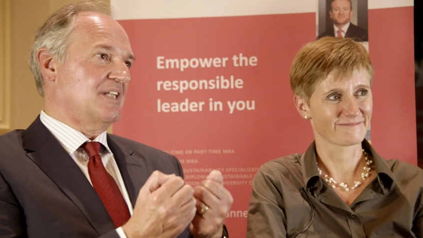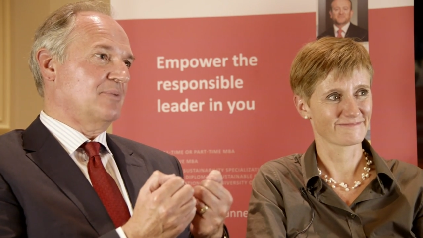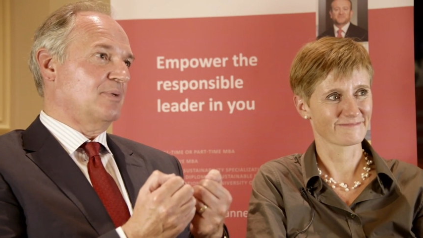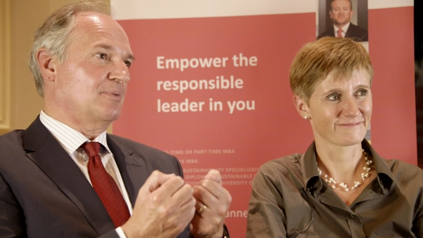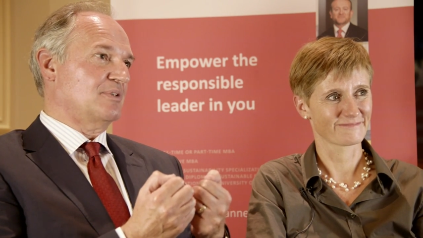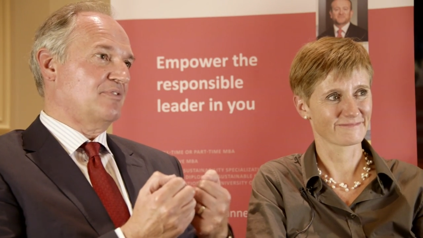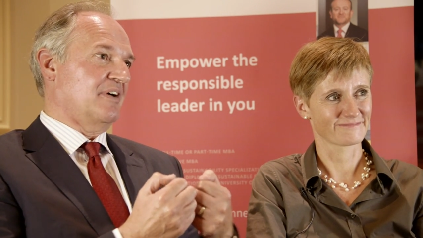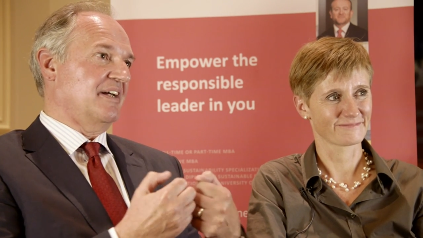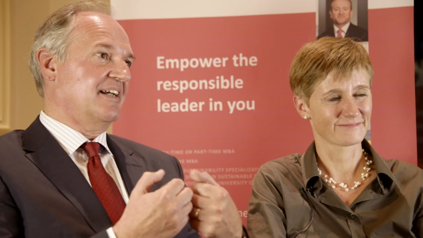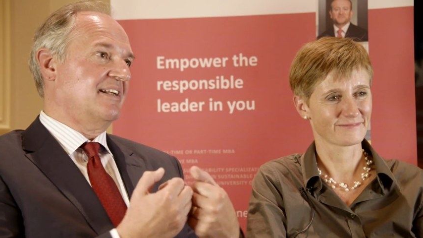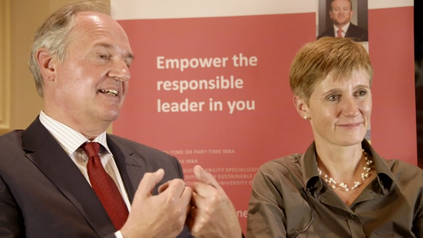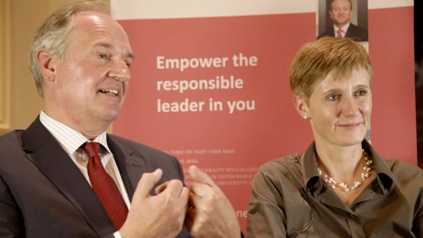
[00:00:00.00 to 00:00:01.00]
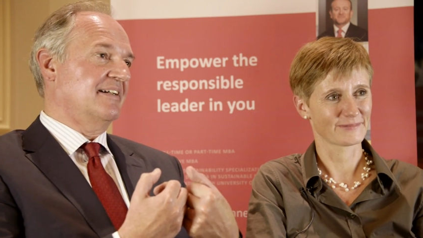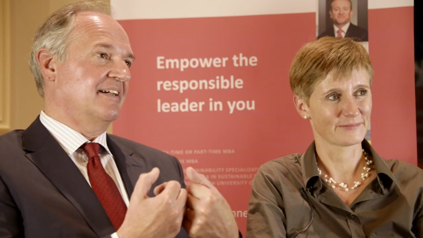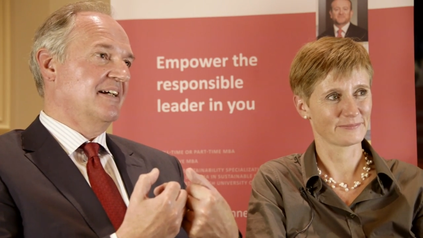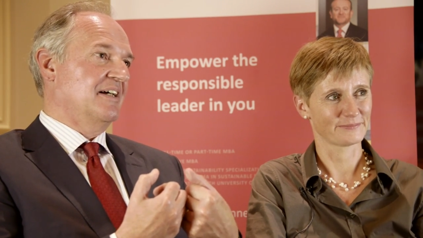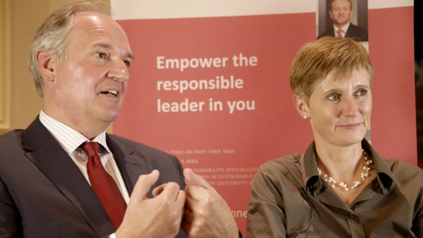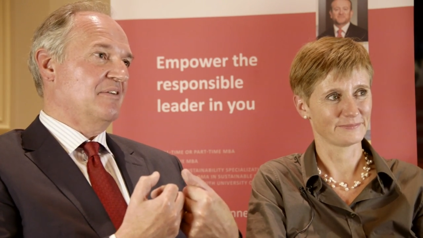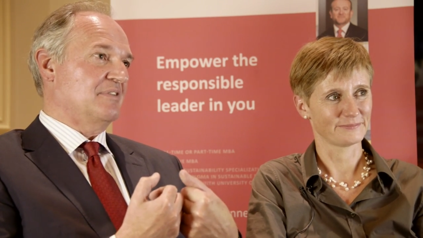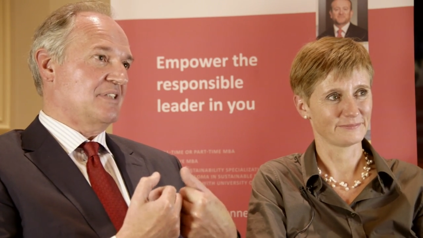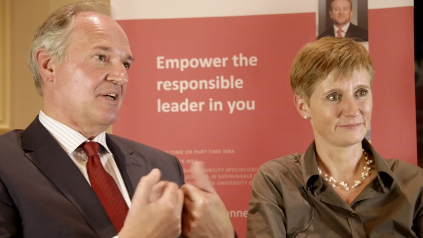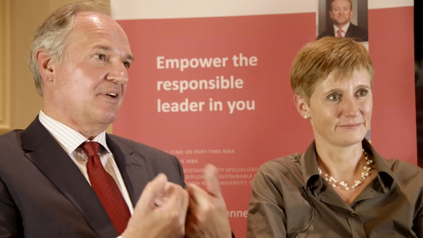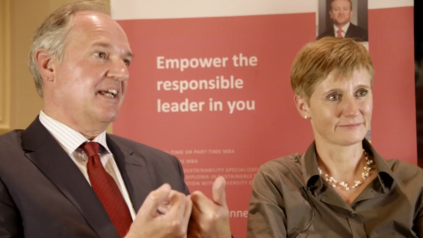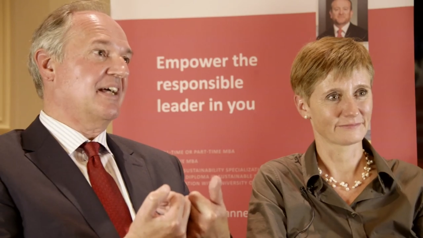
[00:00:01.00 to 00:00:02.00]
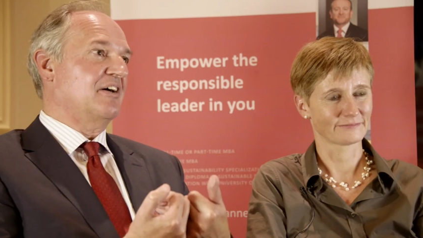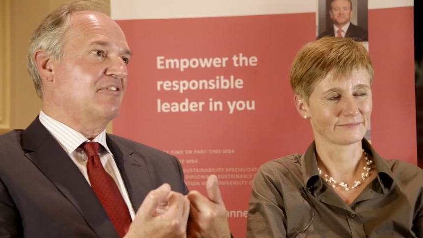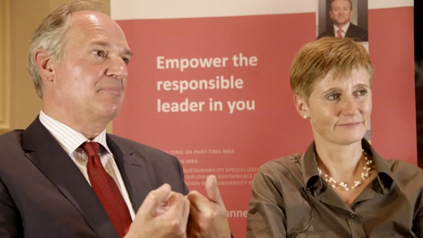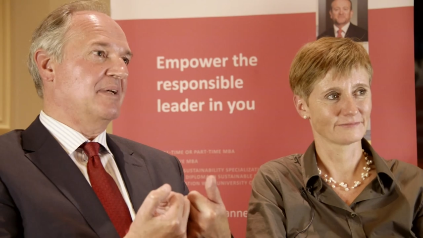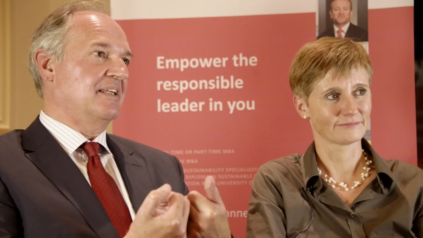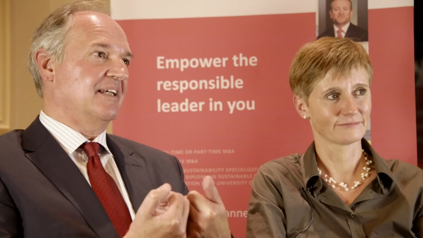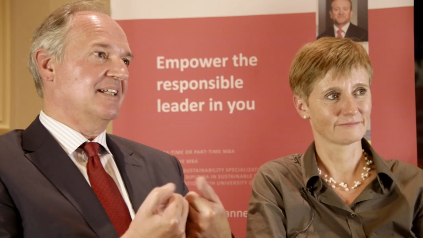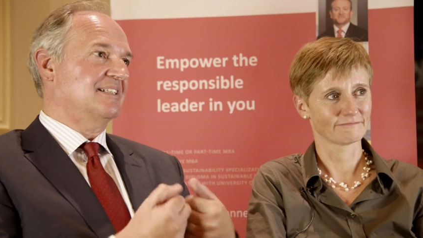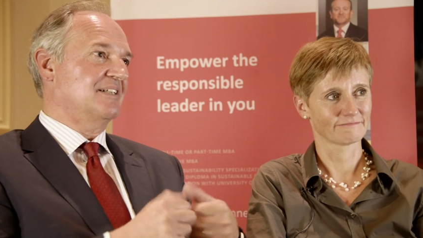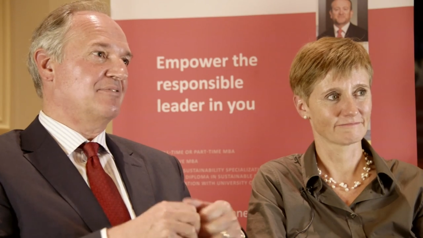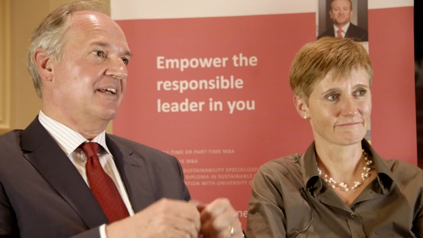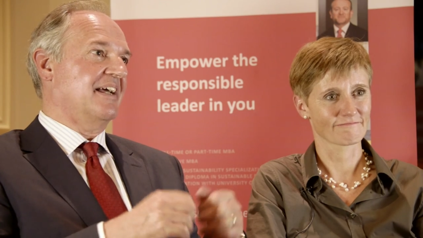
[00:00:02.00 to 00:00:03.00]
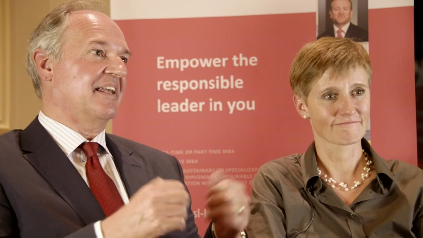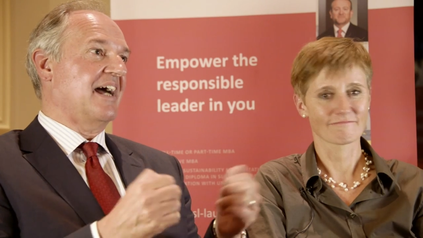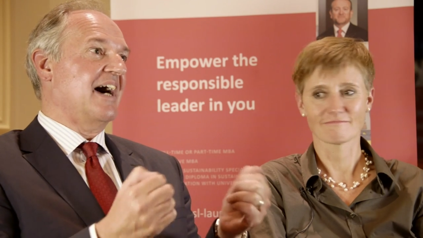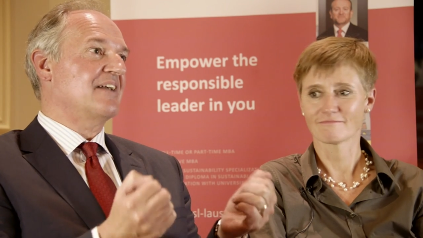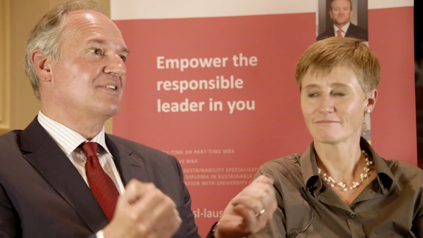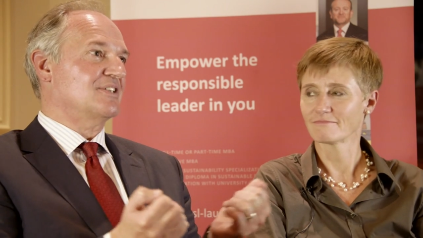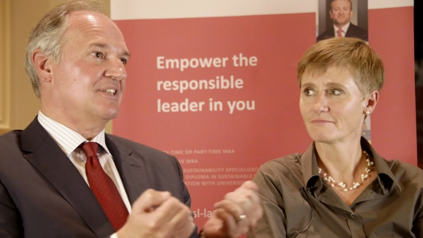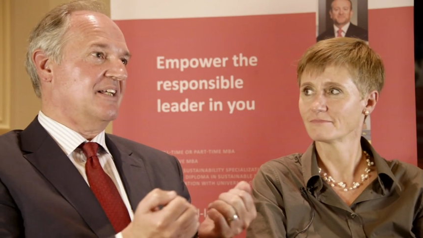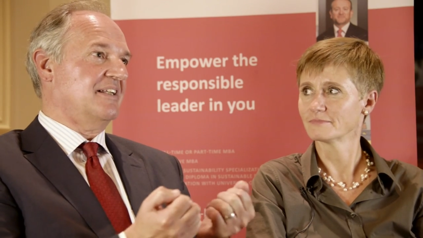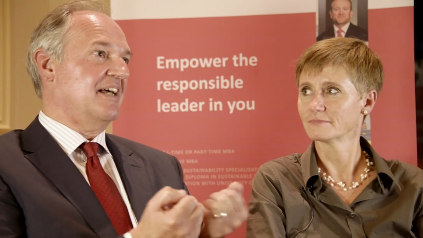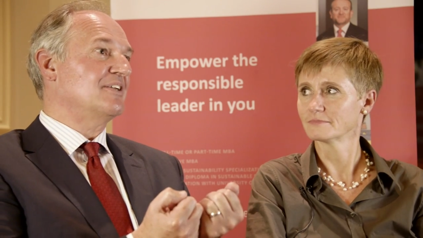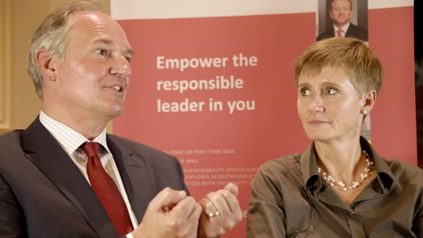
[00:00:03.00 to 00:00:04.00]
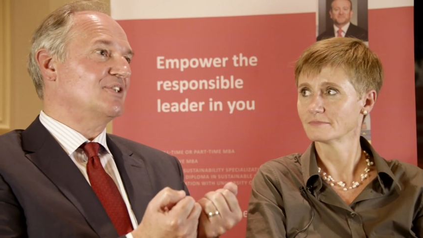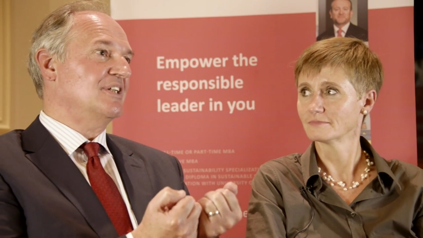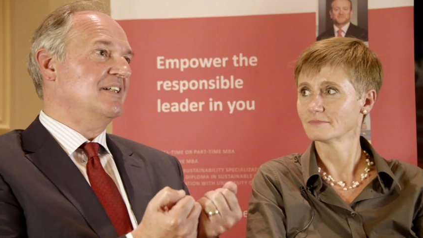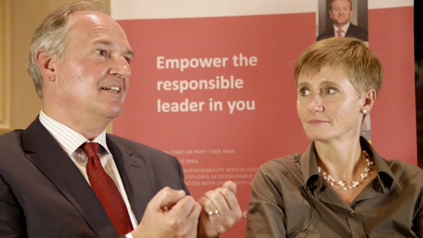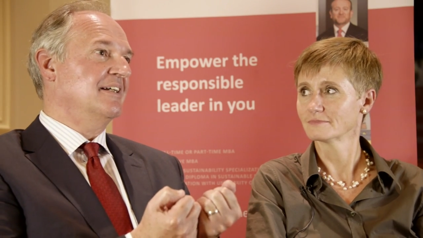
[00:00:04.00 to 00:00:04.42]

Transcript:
Speaker 1: And what was very clear with our kickoff meeting is if we can harness that energy,